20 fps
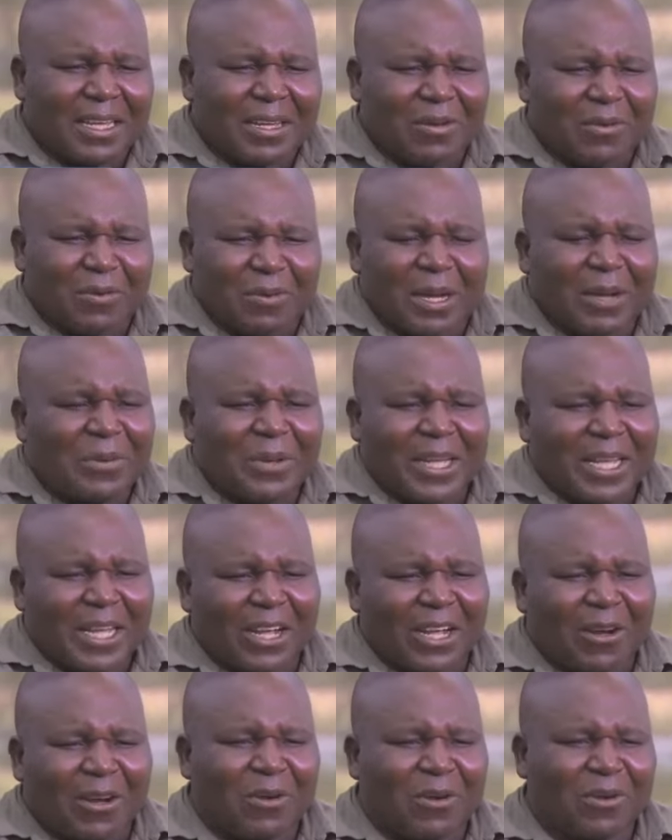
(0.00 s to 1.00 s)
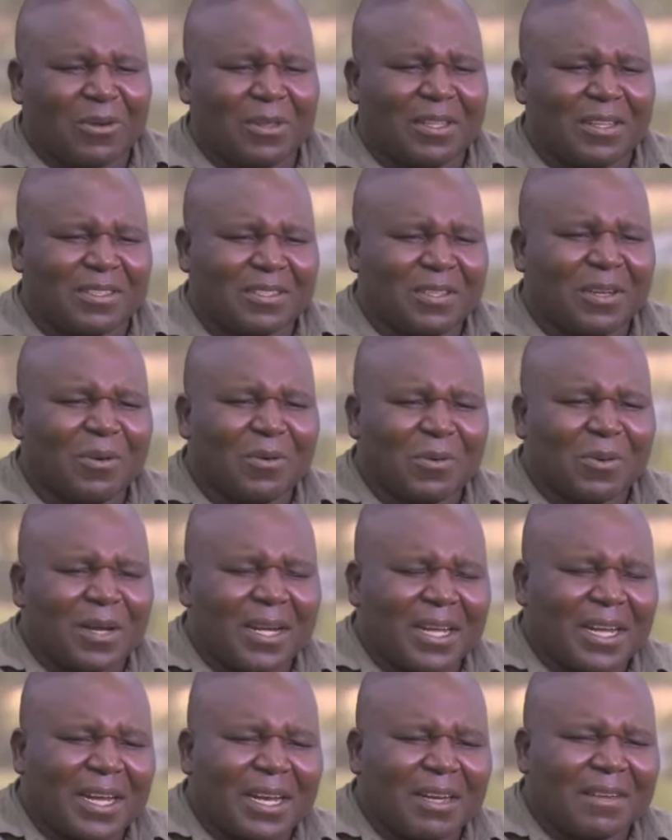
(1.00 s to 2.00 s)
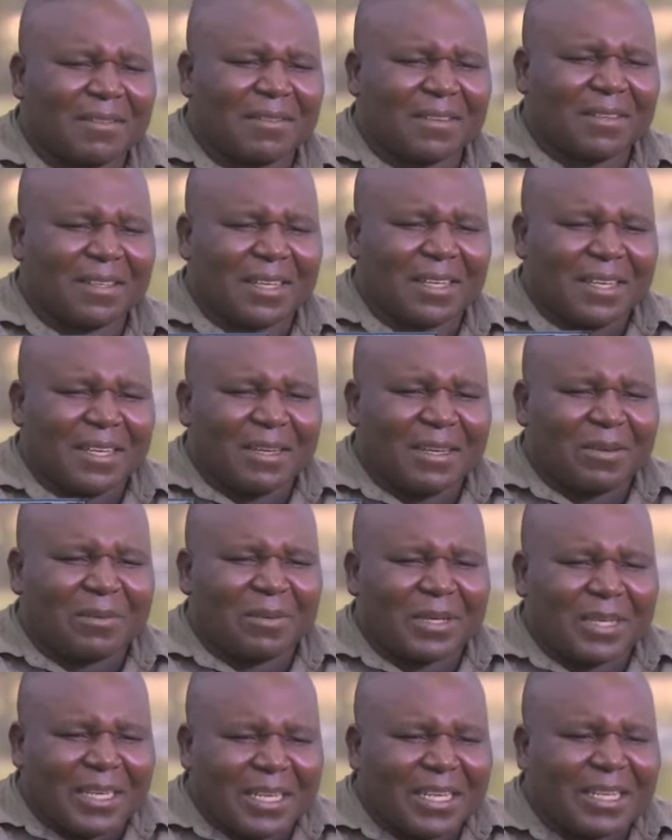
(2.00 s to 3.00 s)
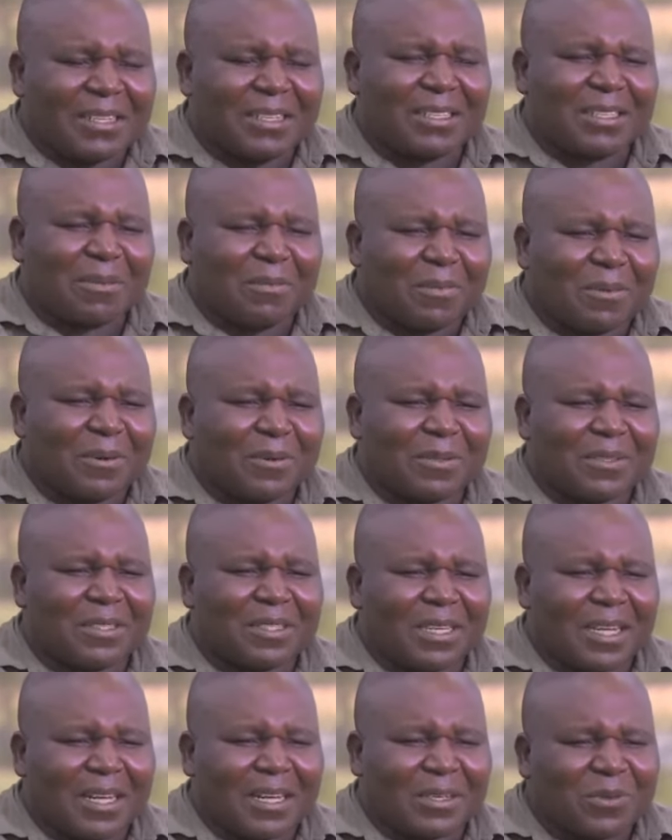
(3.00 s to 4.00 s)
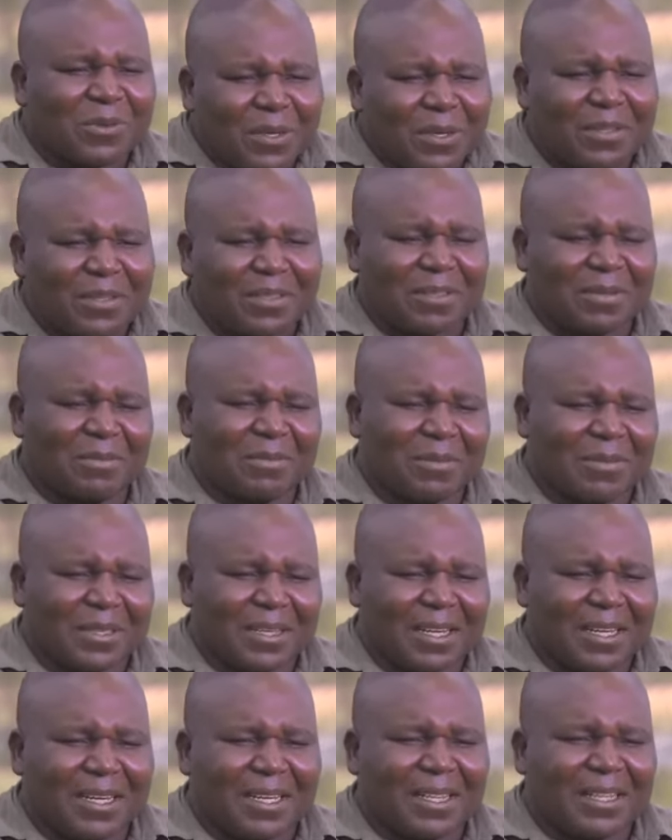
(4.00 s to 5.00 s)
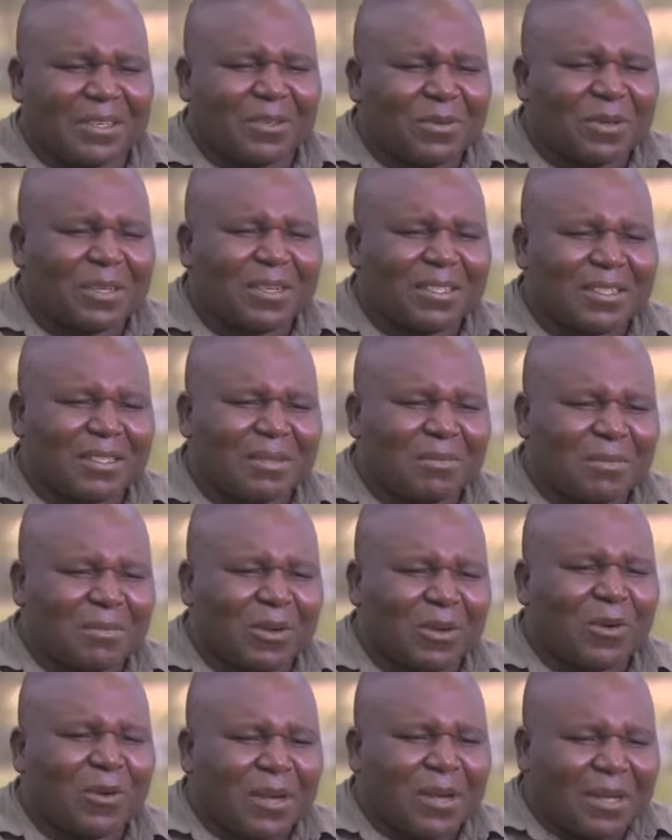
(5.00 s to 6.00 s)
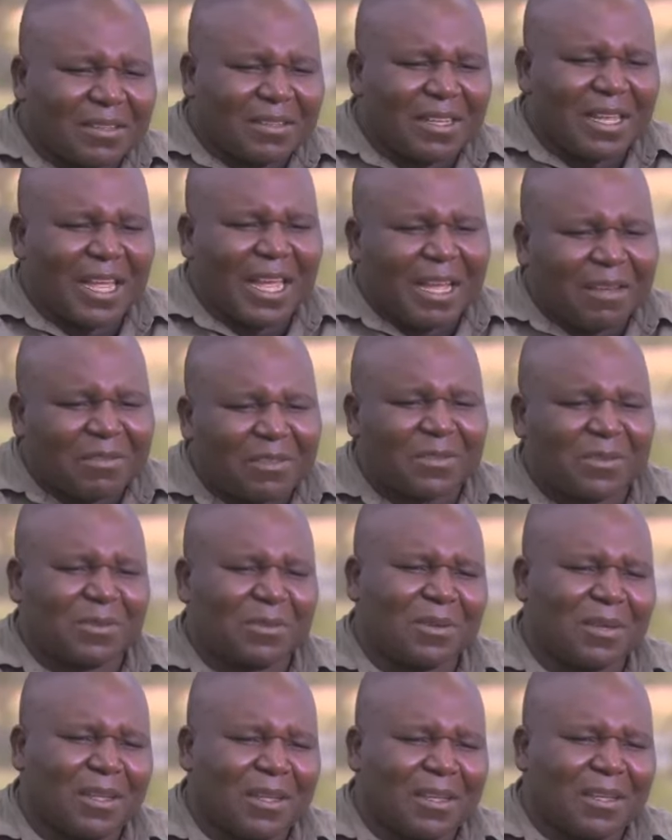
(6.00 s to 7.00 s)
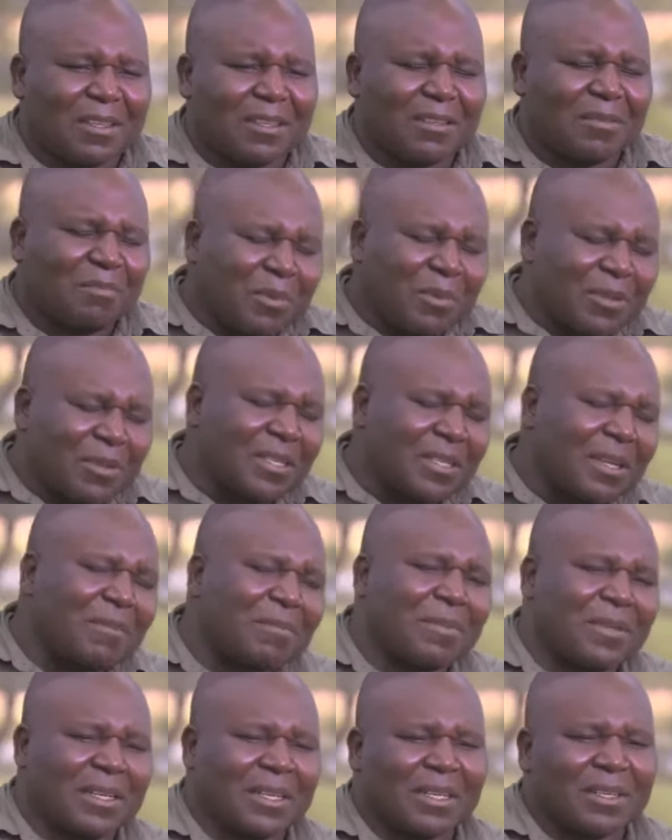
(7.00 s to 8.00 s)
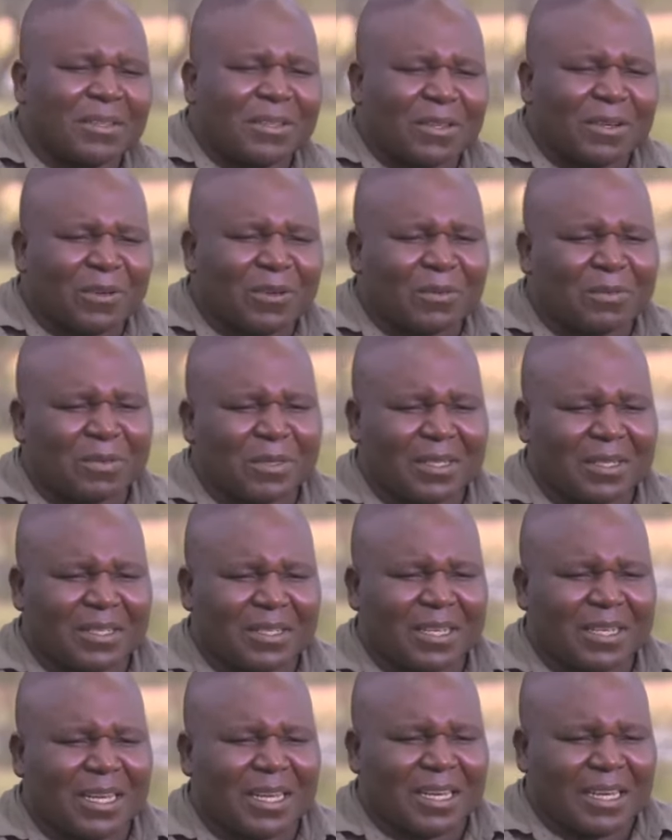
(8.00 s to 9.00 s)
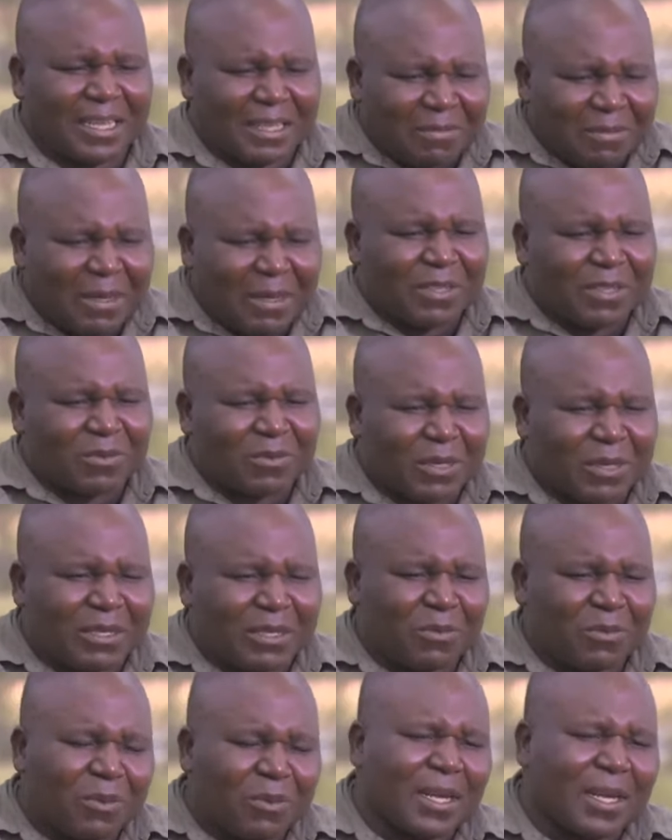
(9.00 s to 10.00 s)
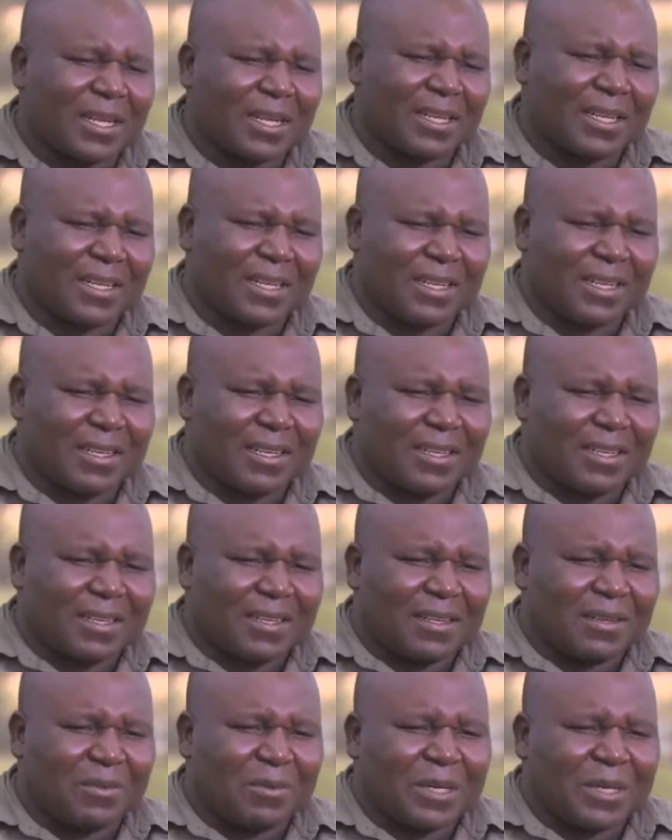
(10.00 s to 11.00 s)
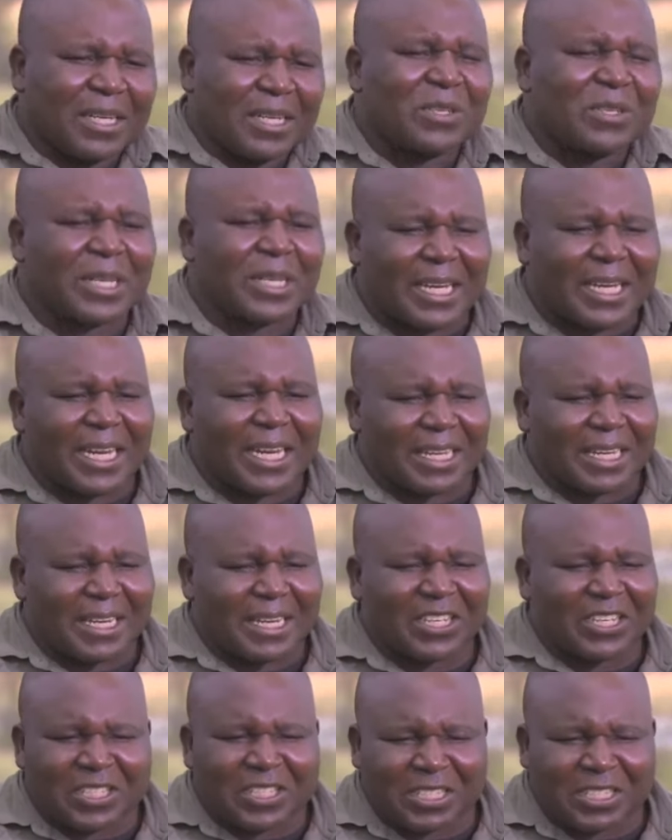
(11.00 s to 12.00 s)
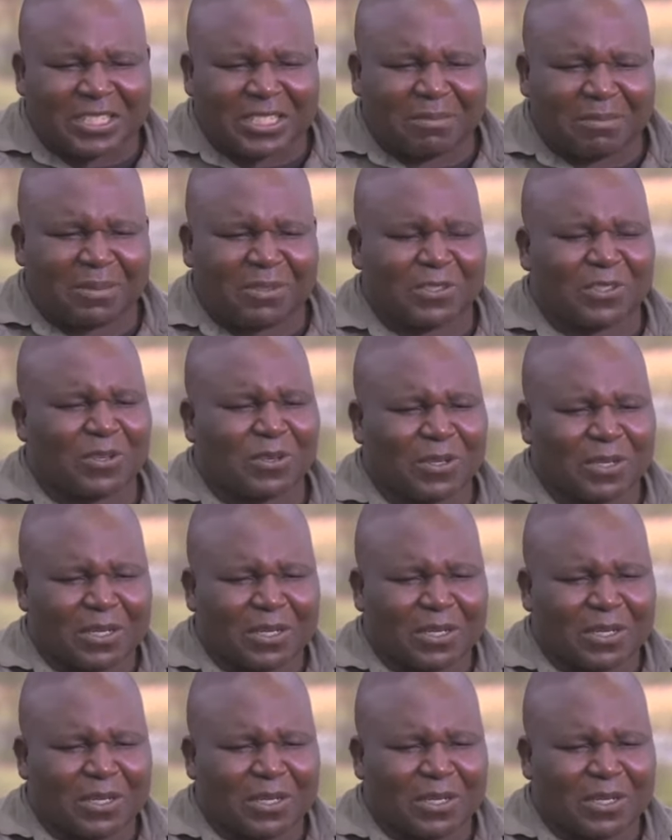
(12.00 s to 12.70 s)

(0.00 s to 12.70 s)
Where we can go, there's nowhere else. We need to support uh, tourism, and the tourism owners, they have to to put something into the community, and it makes it work. We need to create a relationship, in short.